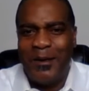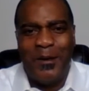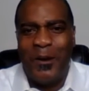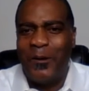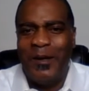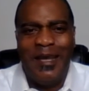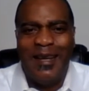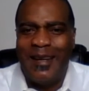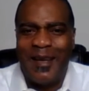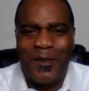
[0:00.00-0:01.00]
you don't
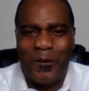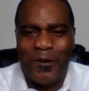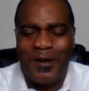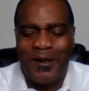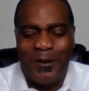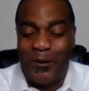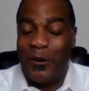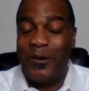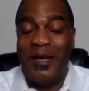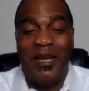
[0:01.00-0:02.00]
need another one. You
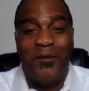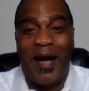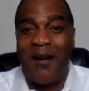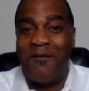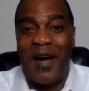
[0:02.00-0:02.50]
don't need to buy